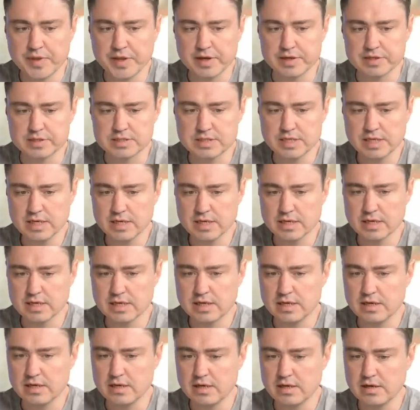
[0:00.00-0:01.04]
Uh,
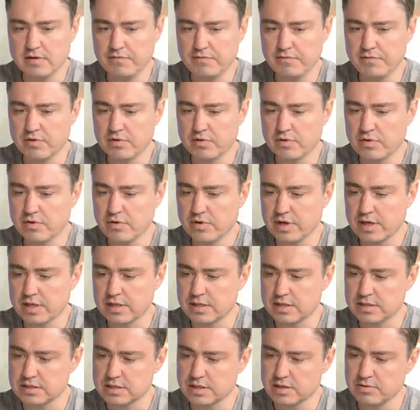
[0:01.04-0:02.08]
secondly, if you look at
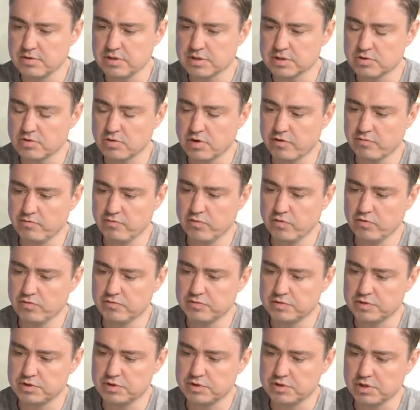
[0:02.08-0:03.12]
Estonians who have
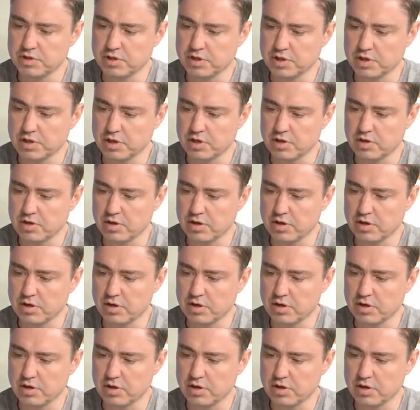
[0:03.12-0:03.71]
moved uh,